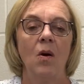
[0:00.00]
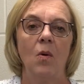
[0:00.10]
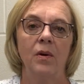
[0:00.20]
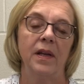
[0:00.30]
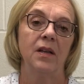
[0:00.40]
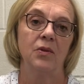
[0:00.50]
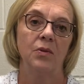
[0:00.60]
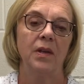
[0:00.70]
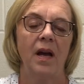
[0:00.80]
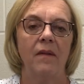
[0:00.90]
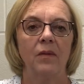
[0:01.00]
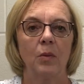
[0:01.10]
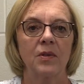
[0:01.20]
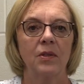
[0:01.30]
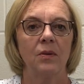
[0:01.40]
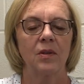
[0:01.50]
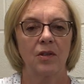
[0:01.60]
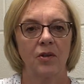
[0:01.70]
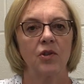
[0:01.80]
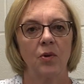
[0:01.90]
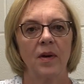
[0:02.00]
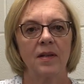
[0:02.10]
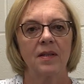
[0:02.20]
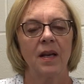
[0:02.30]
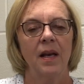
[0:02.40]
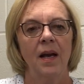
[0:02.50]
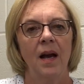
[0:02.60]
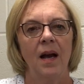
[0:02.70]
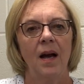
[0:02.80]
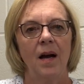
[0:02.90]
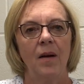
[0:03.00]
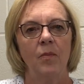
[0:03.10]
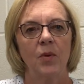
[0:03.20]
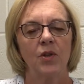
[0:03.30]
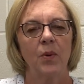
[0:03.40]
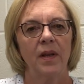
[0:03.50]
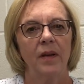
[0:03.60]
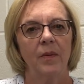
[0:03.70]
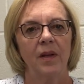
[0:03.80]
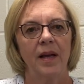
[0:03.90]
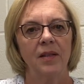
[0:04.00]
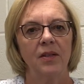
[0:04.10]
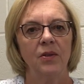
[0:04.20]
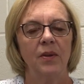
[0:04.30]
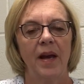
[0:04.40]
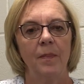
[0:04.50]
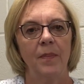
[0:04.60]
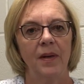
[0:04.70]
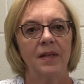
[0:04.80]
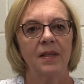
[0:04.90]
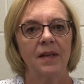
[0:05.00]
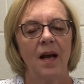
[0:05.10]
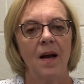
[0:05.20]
Or they can do the envelopes too. It's their choice, which way they would like to do that. But